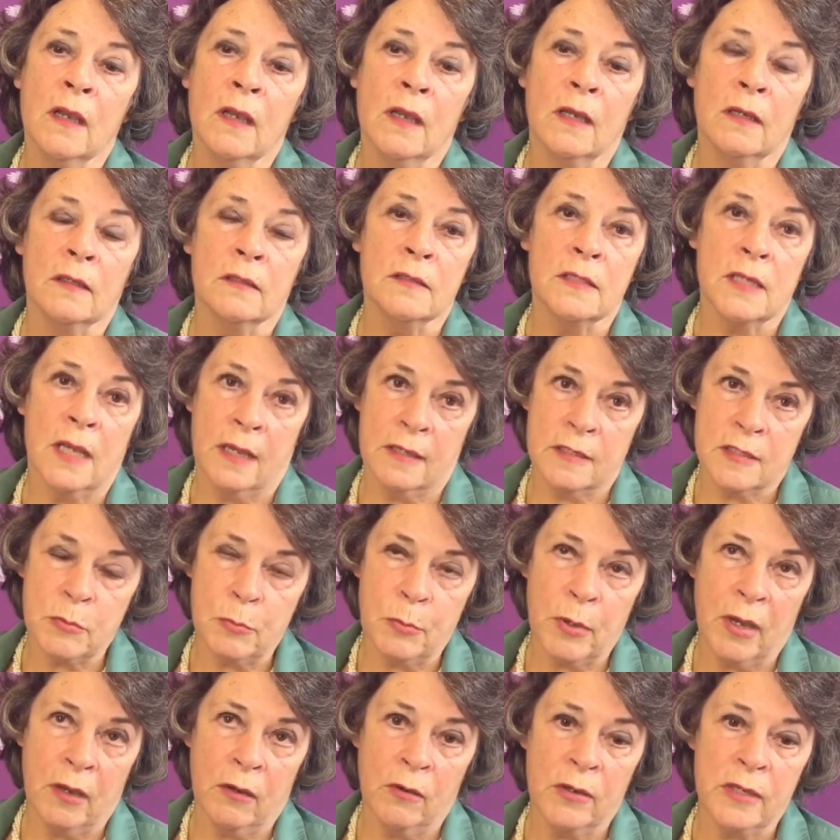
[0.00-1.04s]
and as
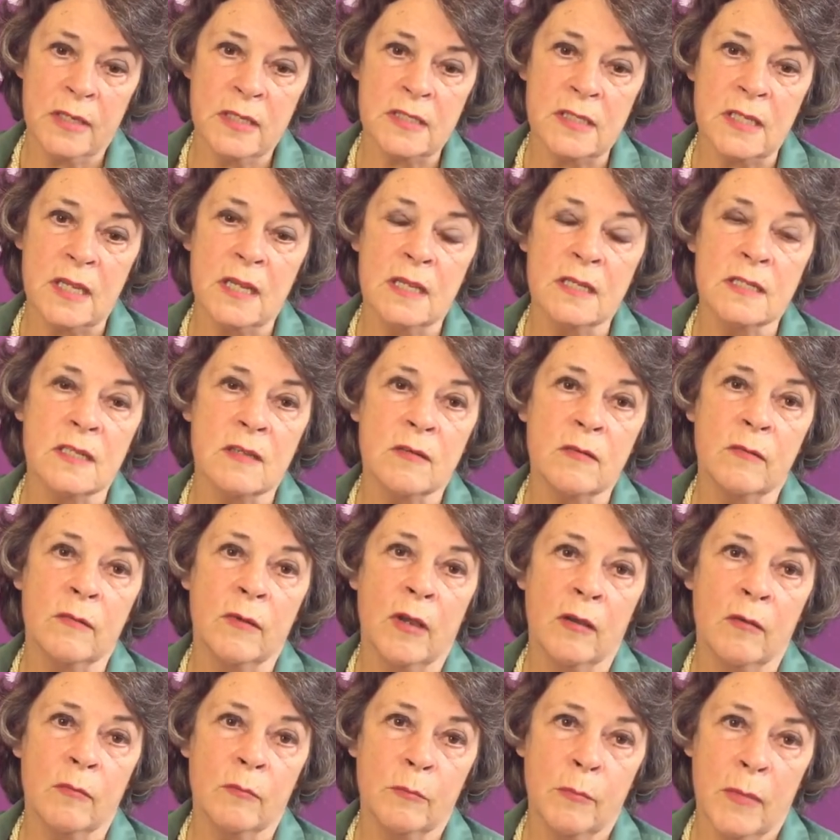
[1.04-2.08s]
Powys is
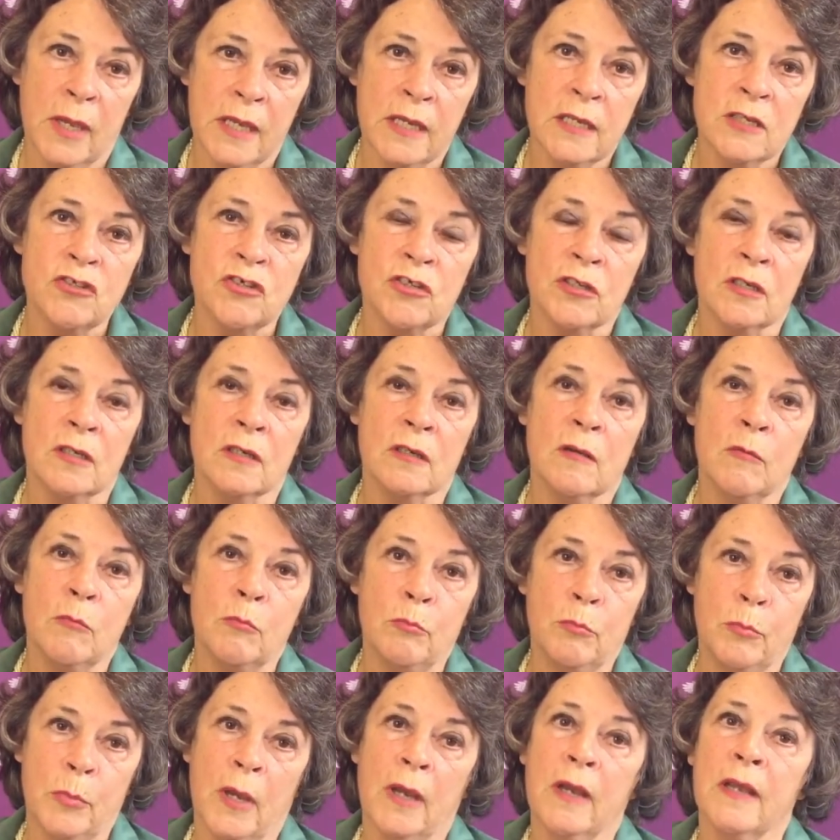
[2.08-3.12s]
a major
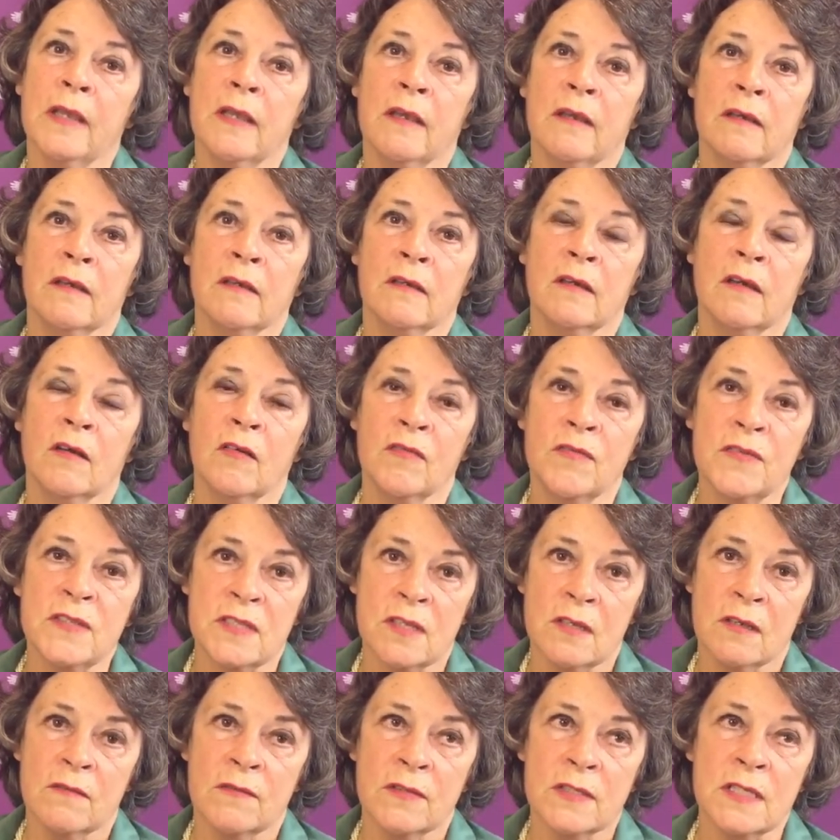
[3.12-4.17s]
buyer of
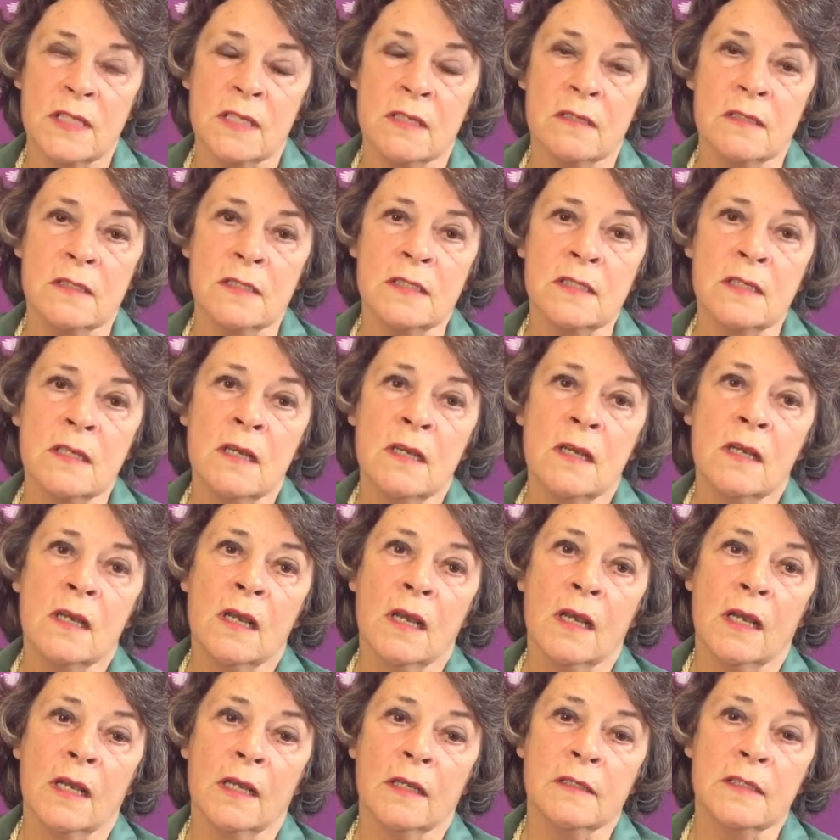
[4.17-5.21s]
services
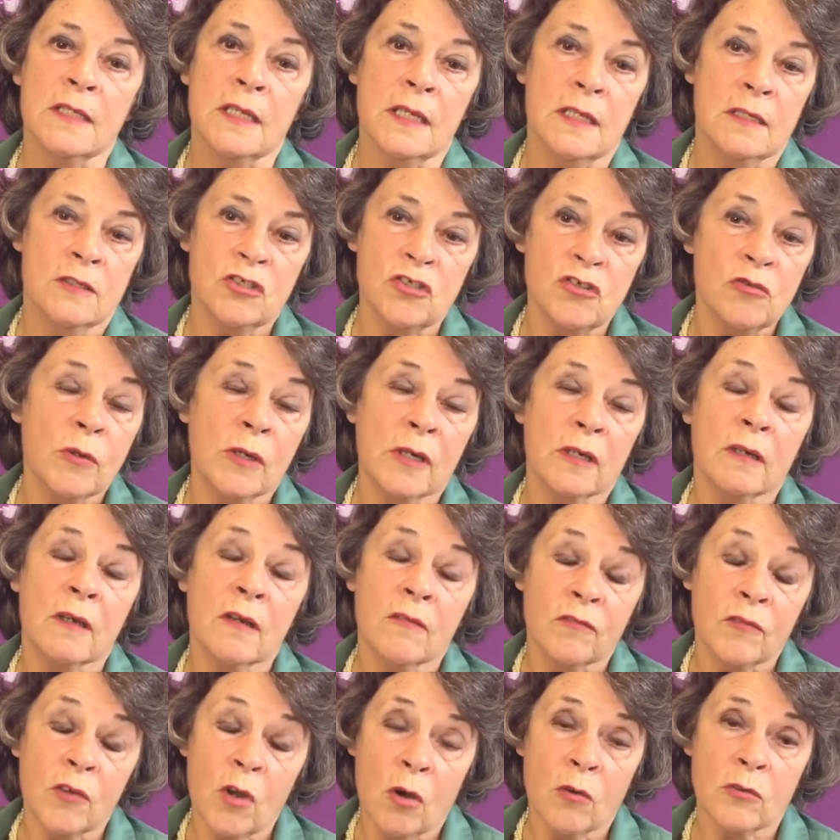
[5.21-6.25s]
and issuer
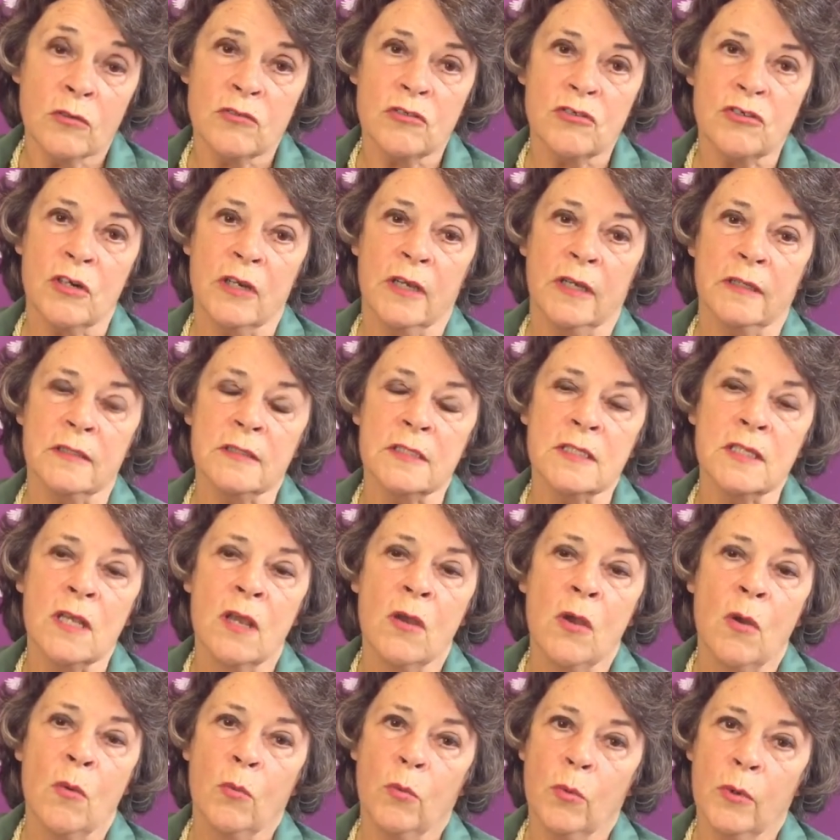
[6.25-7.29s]
of contracts,
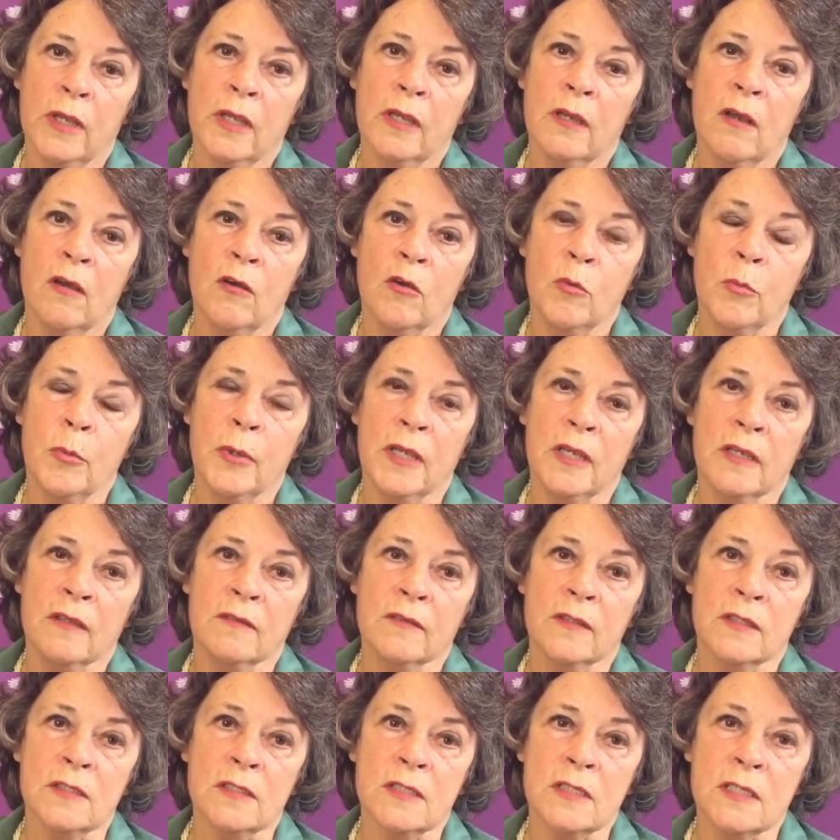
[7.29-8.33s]
we're
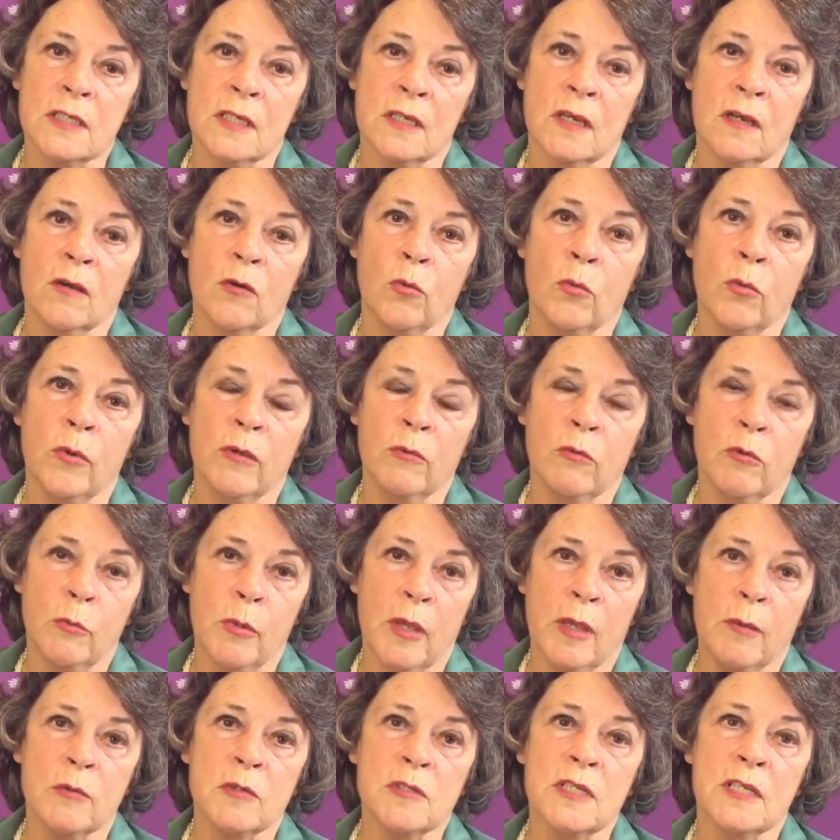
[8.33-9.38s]
hoping that we will
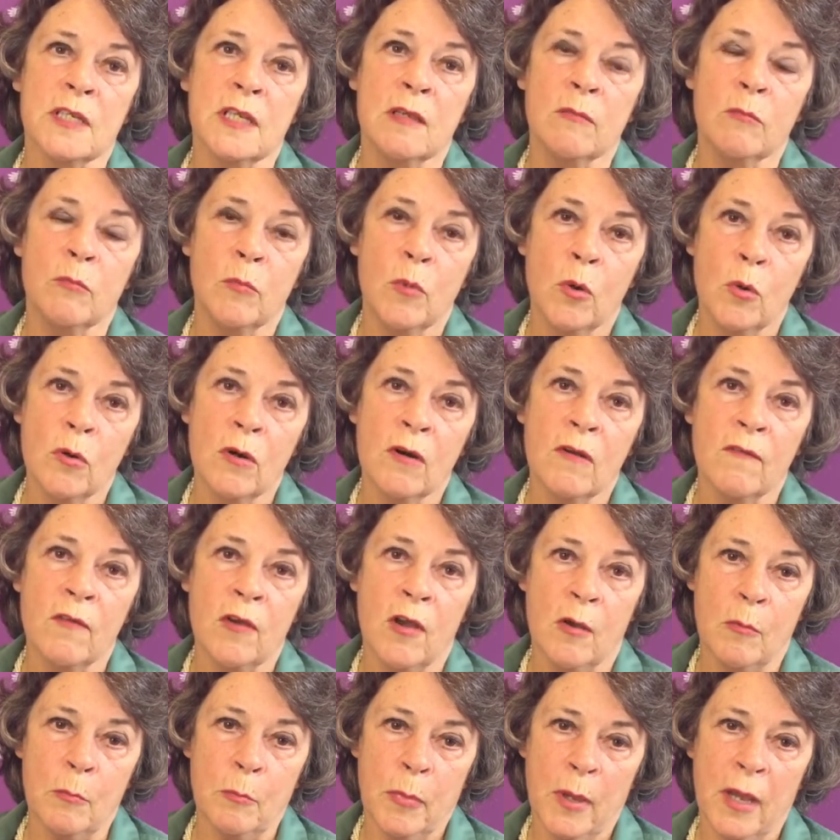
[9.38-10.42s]
be able to keep more of
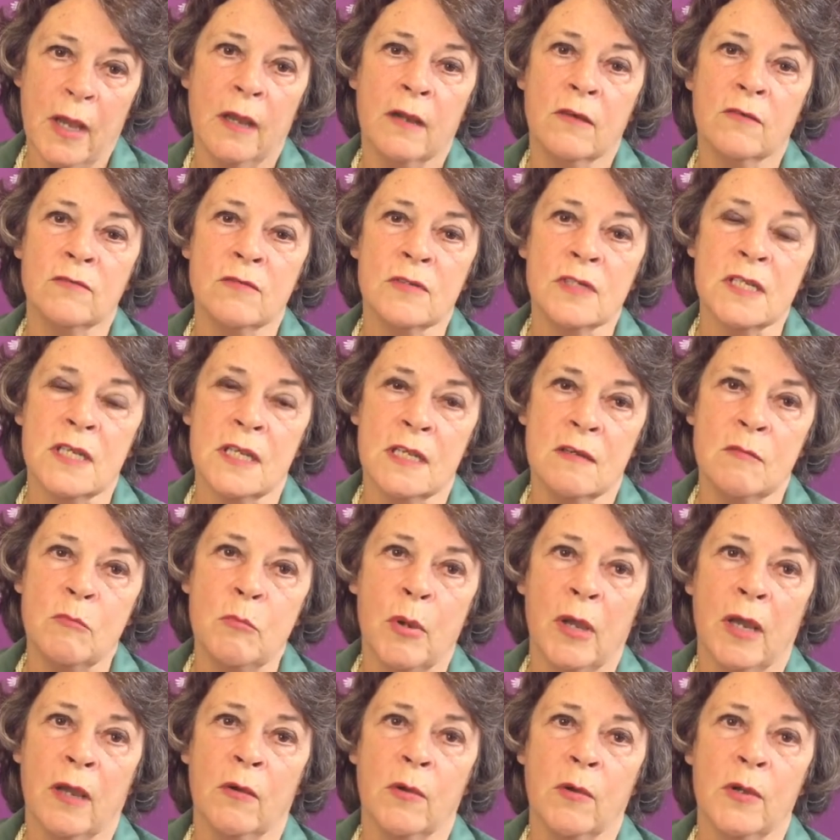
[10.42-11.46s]
our pound in
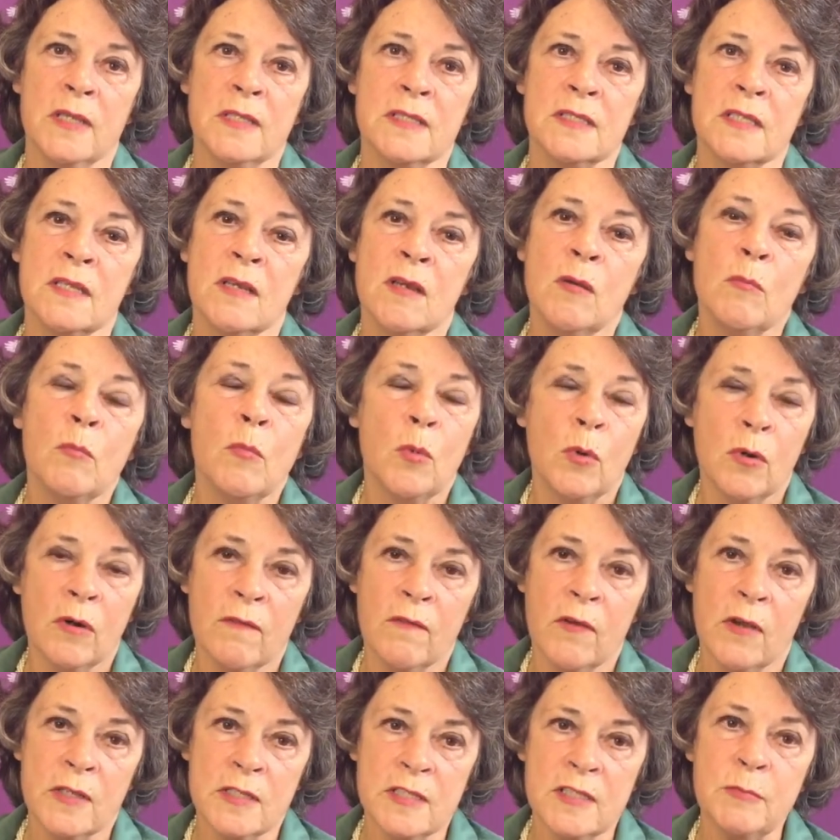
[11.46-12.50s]
Powys, more of
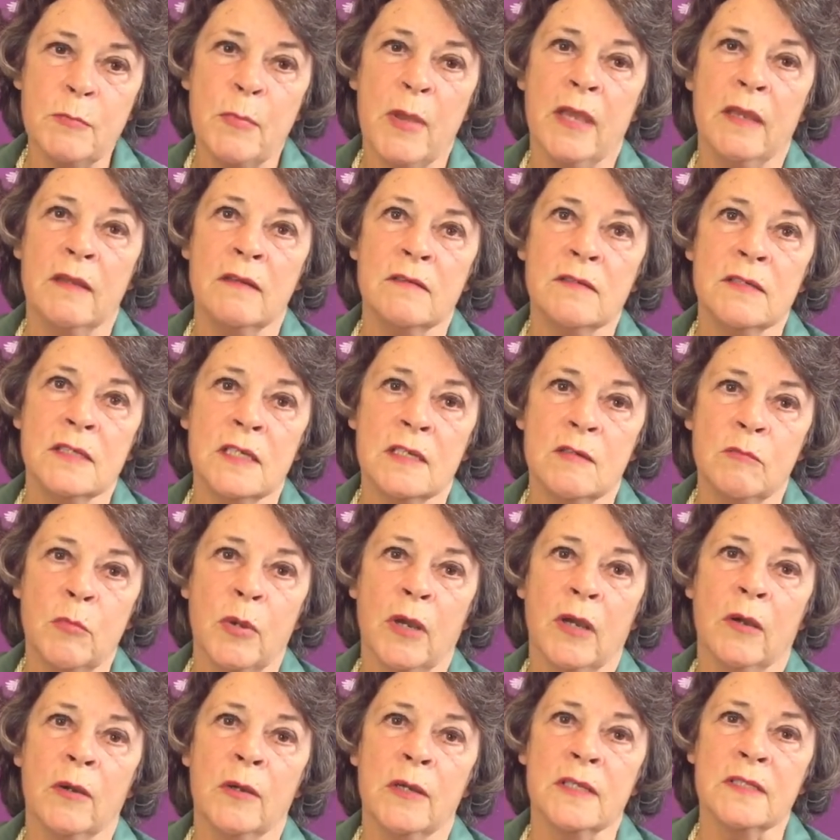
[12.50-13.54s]
our spend in
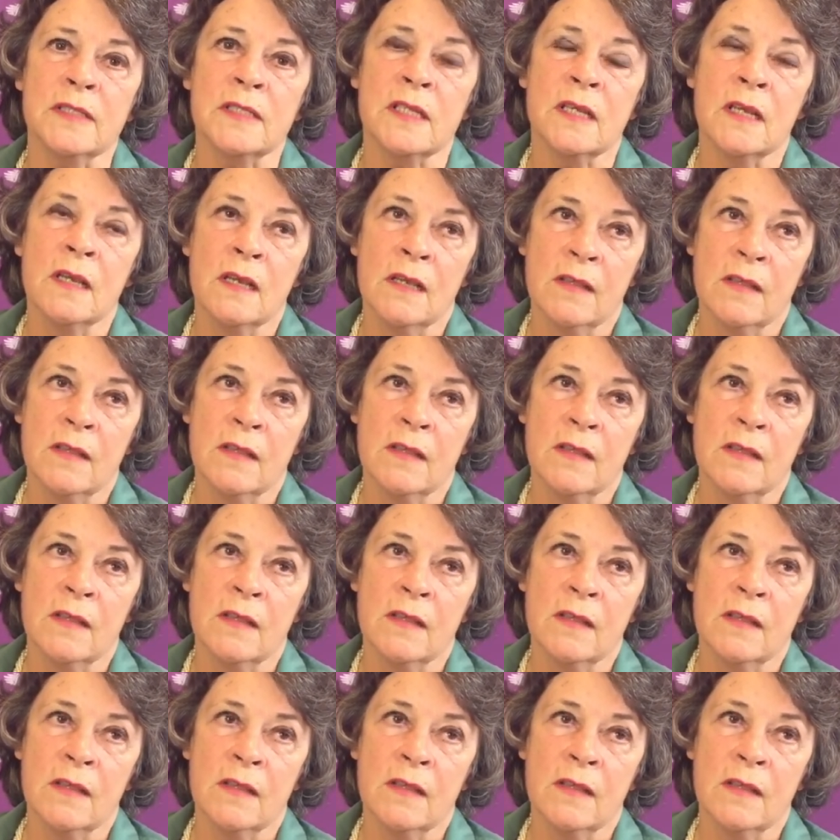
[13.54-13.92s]
Powys.